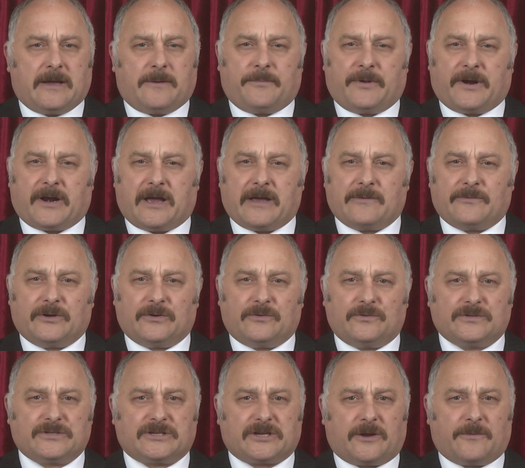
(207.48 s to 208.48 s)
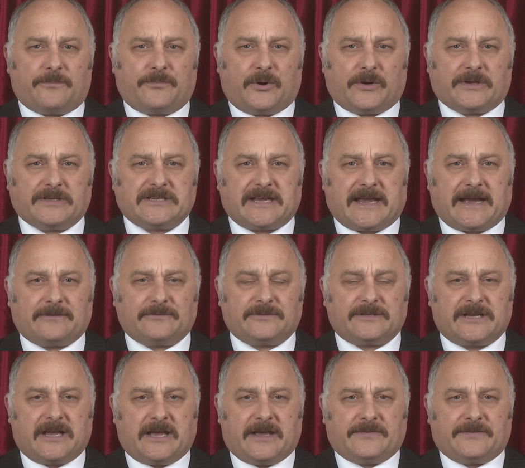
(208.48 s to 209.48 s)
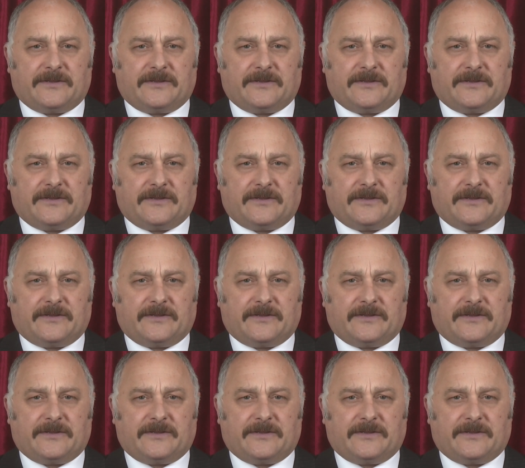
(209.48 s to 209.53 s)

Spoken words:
But I will also point out